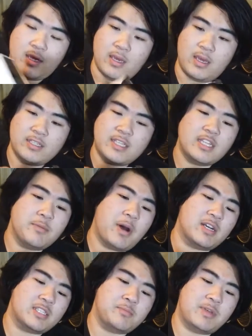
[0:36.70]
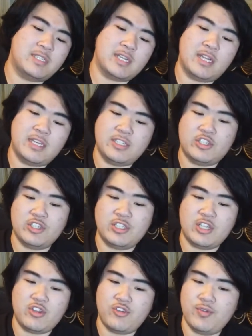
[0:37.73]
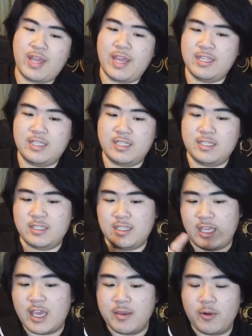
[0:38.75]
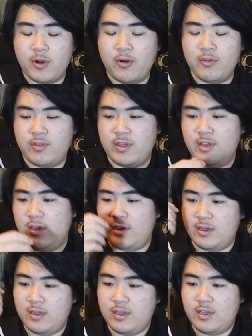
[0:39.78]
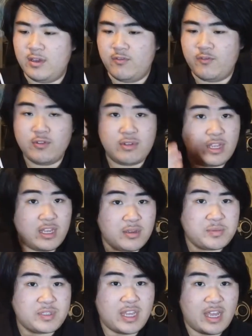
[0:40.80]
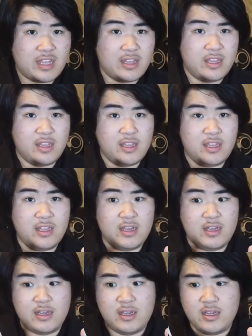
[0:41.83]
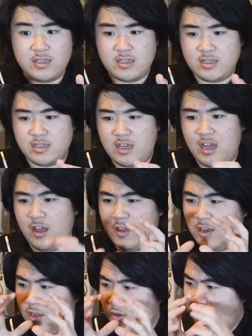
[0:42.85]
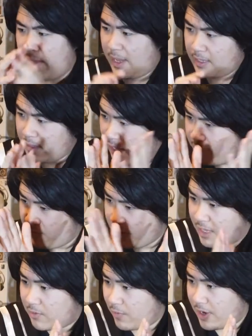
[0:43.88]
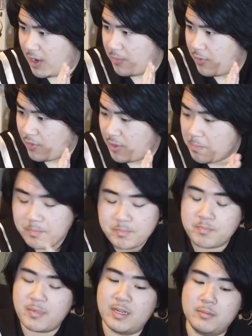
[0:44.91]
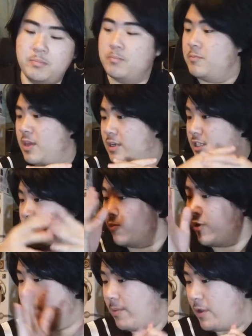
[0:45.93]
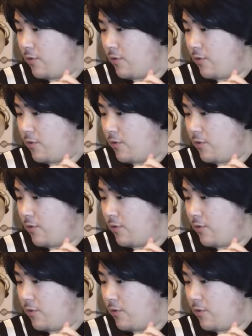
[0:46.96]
Inside the box basically is just the unit, the cable, the few tips, and a little bag. I forget where I put them, but they're somewhere in my